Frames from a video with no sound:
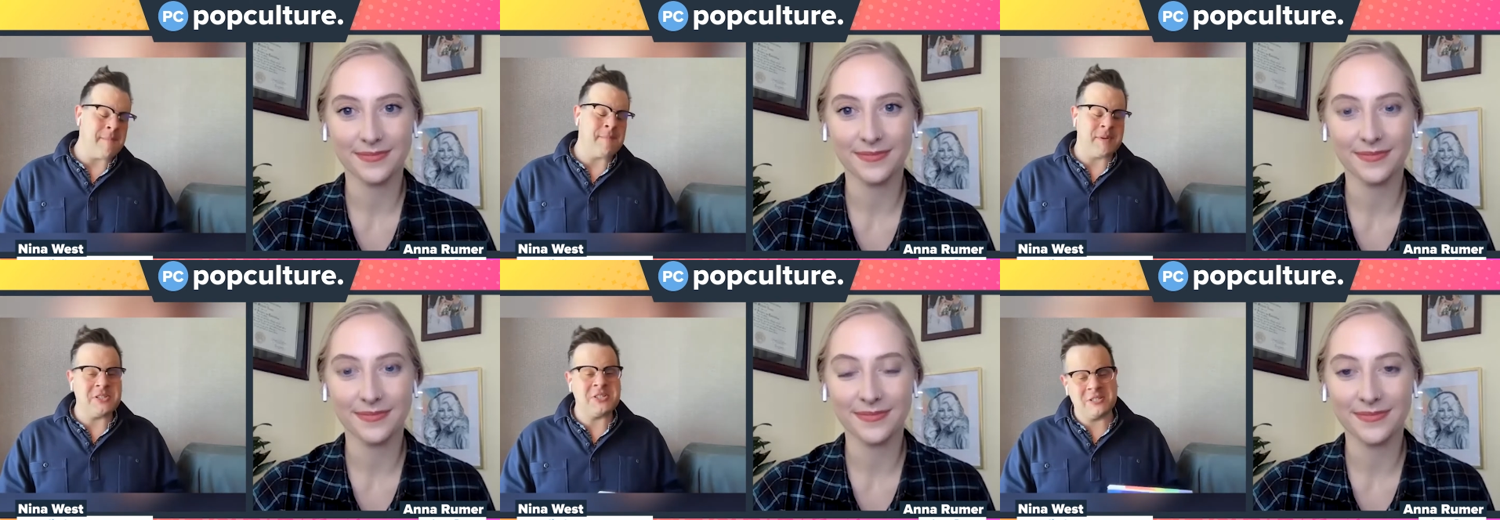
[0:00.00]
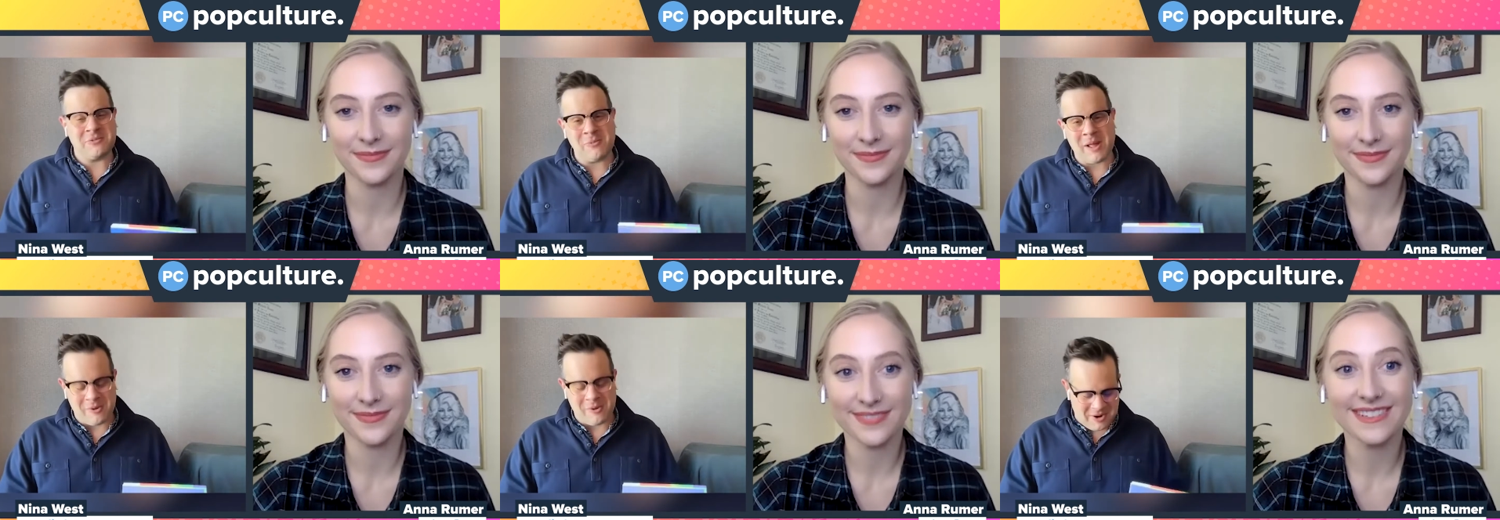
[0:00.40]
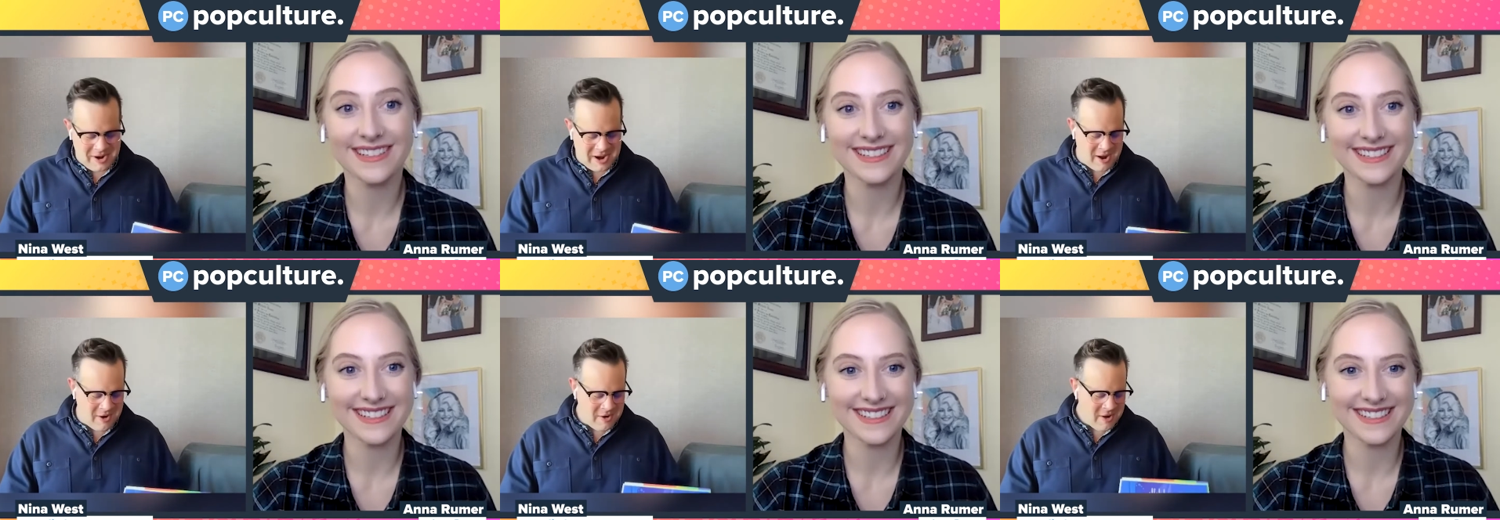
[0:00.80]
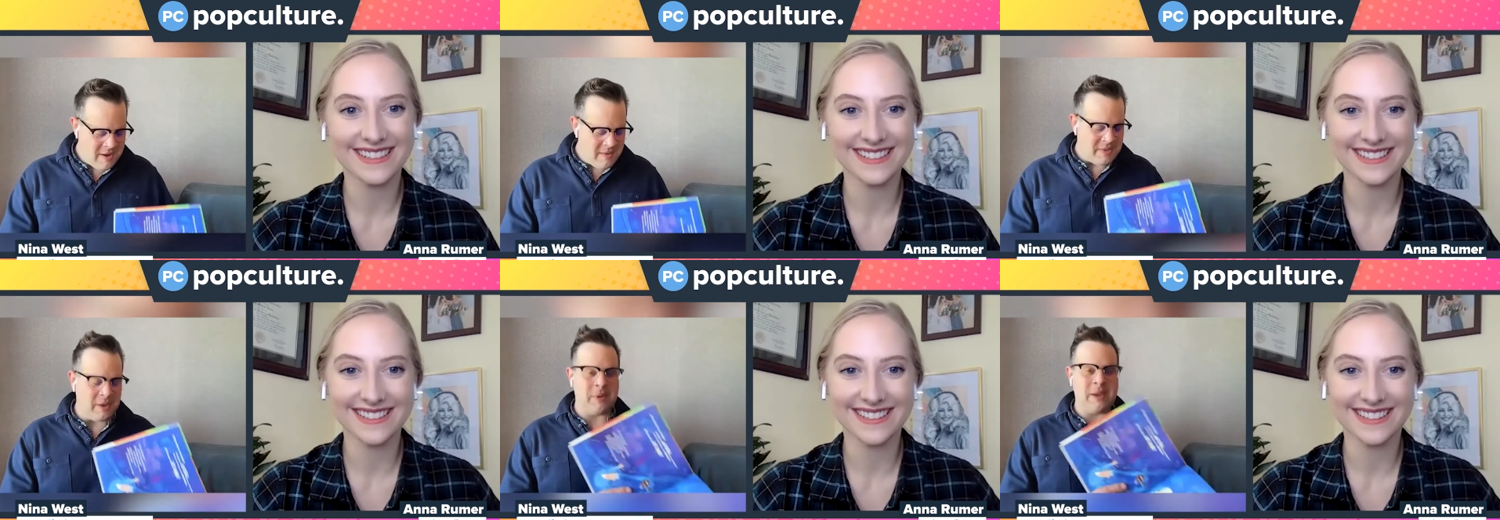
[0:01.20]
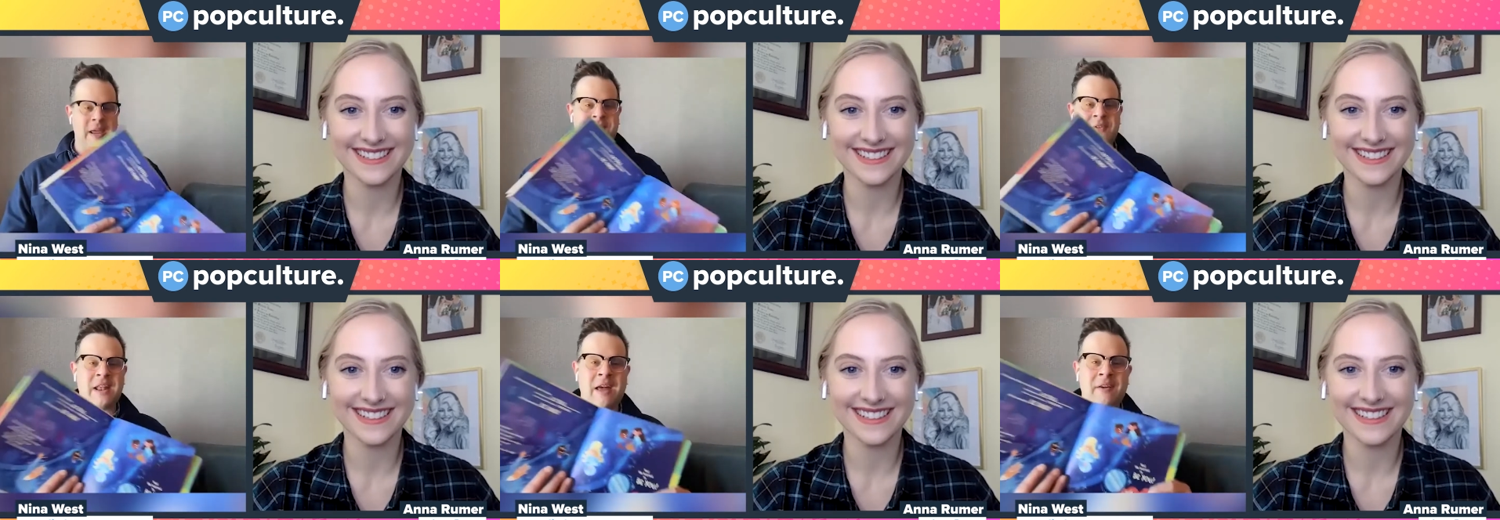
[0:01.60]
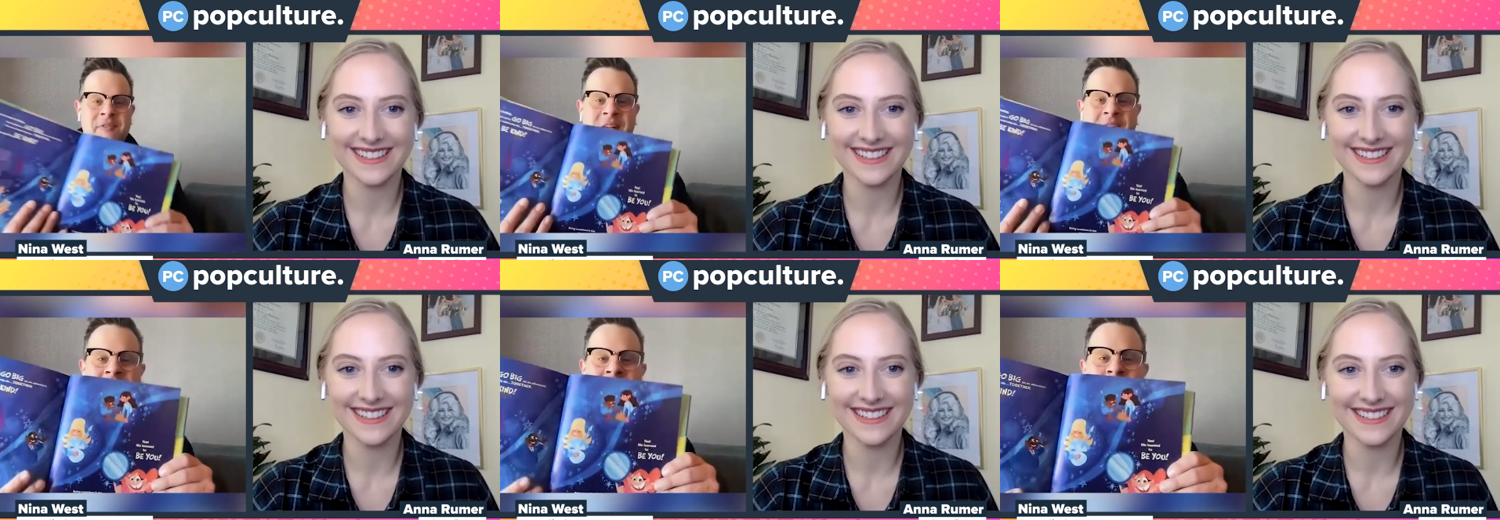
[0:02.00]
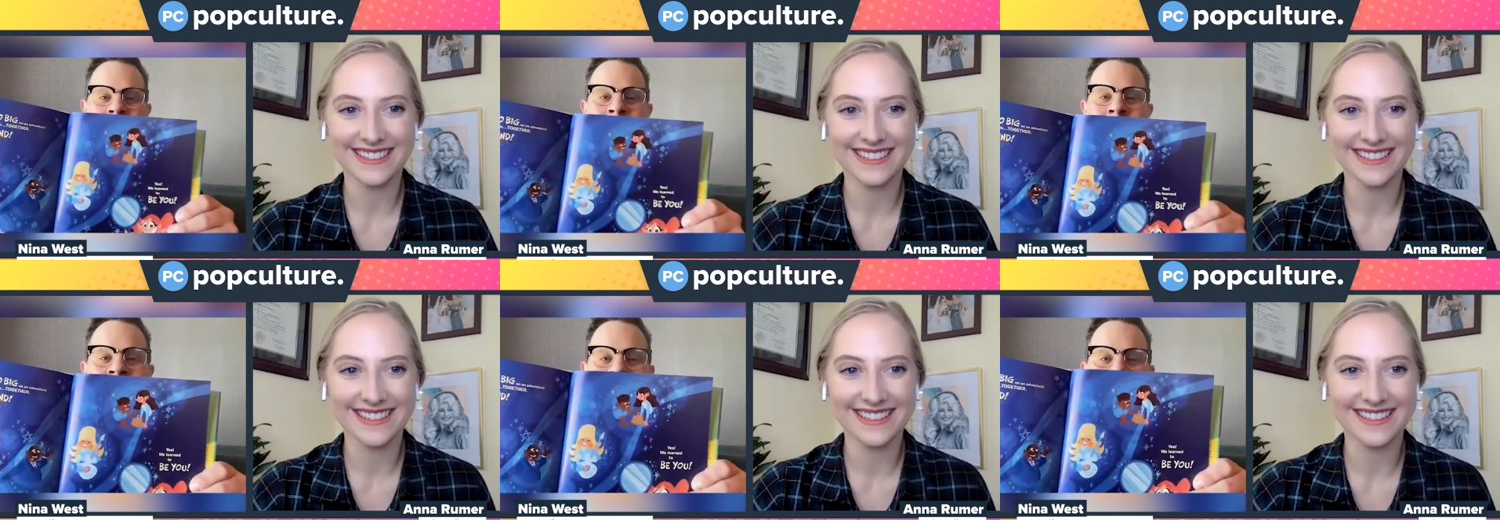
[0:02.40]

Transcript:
Speaker 1: but she's well aware now that we even have like a tribute